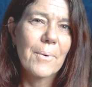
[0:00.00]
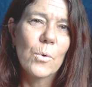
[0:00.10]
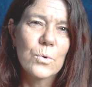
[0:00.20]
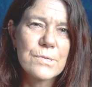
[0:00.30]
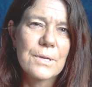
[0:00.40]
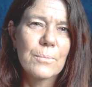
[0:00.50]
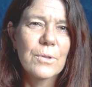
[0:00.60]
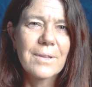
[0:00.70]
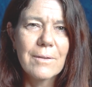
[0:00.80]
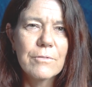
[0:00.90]
Also
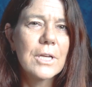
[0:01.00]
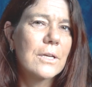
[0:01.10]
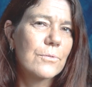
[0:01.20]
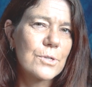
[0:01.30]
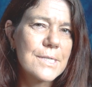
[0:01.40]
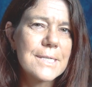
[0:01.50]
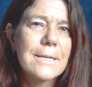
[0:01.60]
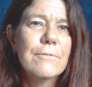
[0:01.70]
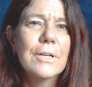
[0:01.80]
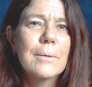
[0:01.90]
with giving and
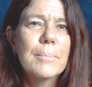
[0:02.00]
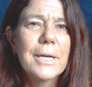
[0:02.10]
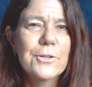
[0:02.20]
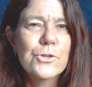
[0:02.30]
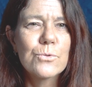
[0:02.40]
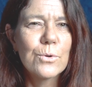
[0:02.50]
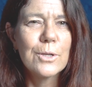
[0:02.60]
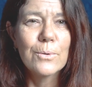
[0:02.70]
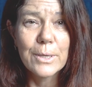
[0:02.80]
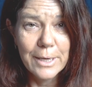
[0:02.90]
receiving, make sure
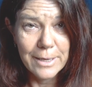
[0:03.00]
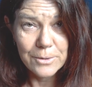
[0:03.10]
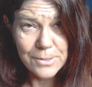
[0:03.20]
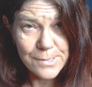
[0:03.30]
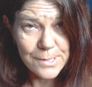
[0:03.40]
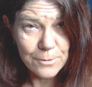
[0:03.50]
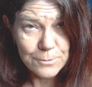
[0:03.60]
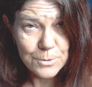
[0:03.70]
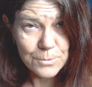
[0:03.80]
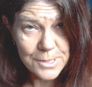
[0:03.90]
you allow yourself
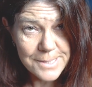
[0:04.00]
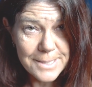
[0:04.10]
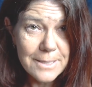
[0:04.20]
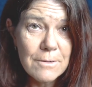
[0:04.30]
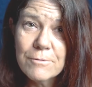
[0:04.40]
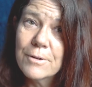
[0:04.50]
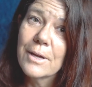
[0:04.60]
to receive.